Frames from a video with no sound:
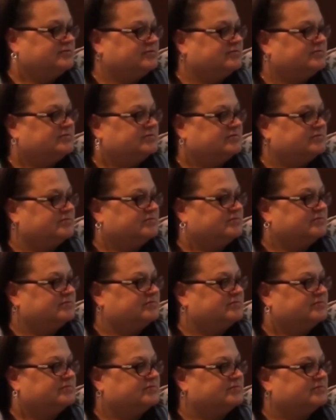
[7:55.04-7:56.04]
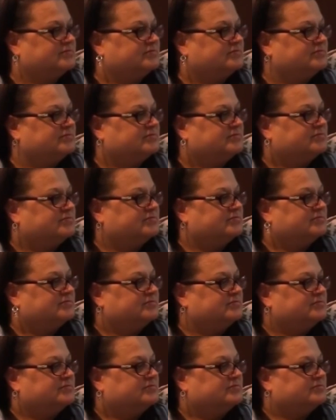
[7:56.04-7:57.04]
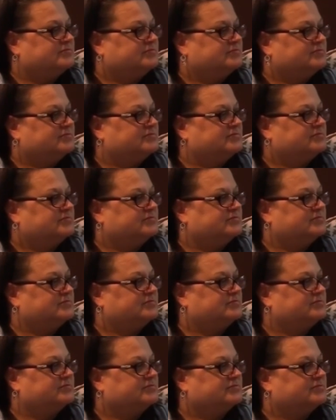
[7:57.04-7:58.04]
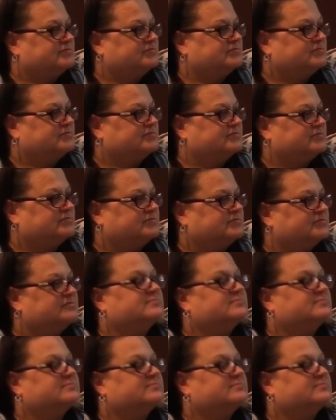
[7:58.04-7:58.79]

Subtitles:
The person shown says nothing.